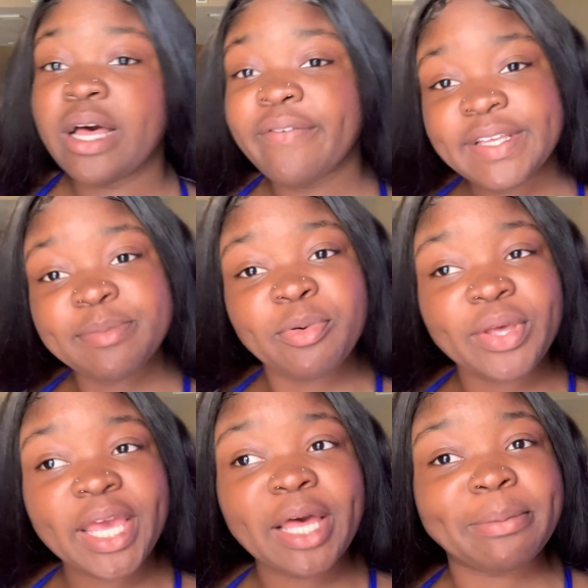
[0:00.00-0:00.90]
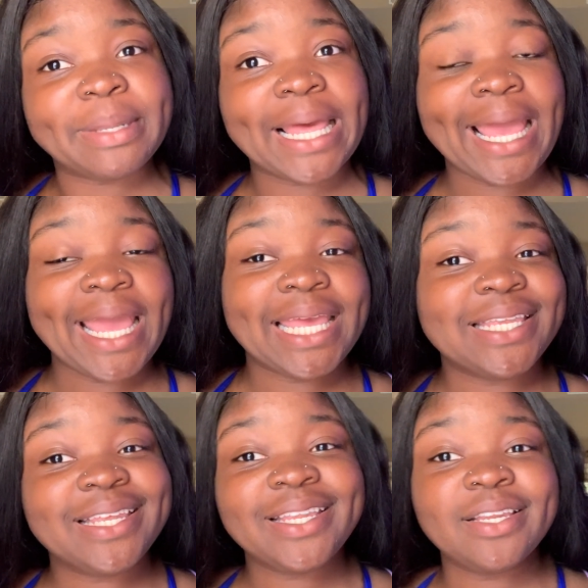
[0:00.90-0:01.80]
of his boot camp that he
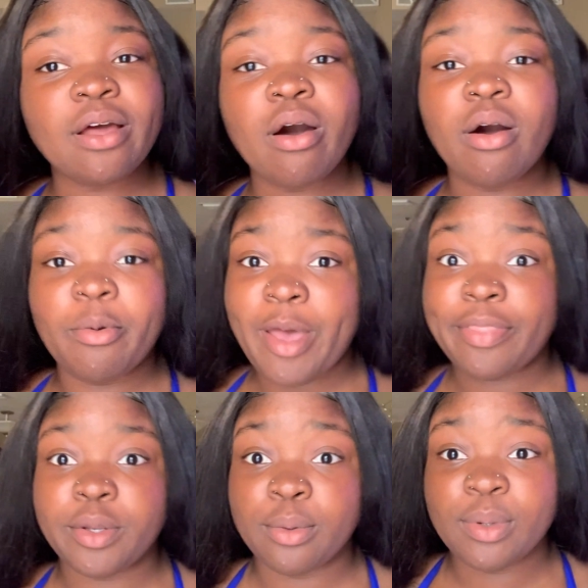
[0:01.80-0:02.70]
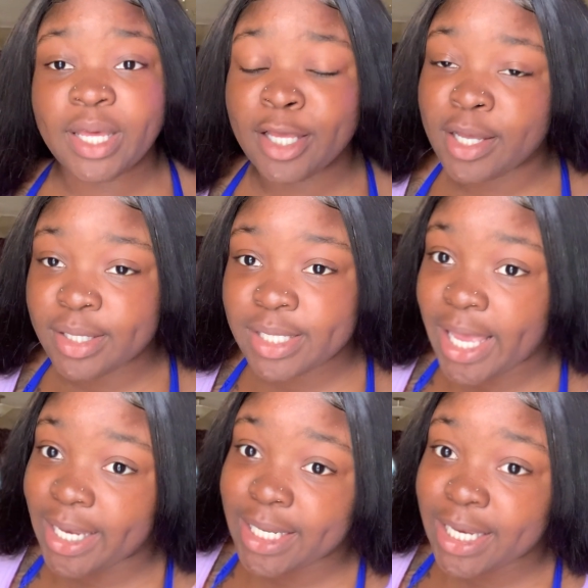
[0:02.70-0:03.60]
didn't have to do nothing because he had did